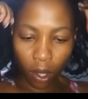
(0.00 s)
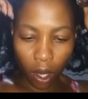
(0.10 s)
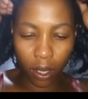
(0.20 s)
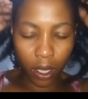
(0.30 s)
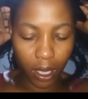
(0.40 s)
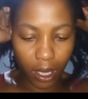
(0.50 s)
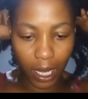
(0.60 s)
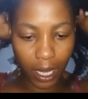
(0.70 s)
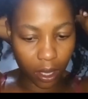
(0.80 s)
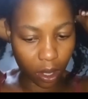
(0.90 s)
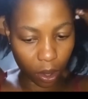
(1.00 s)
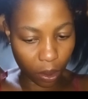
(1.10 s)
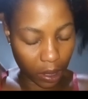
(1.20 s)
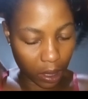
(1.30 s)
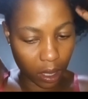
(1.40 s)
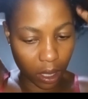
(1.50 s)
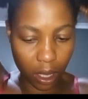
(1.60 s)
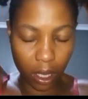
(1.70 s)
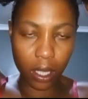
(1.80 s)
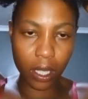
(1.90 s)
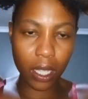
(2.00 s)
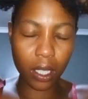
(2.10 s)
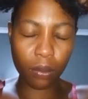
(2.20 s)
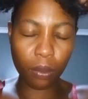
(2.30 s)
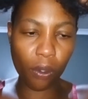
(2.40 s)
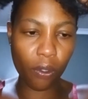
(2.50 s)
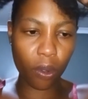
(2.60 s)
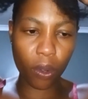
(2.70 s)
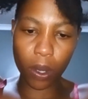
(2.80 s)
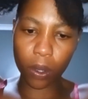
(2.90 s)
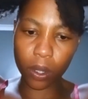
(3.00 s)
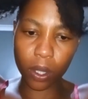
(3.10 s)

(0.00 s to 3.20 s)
on the side so it just doesn't move around.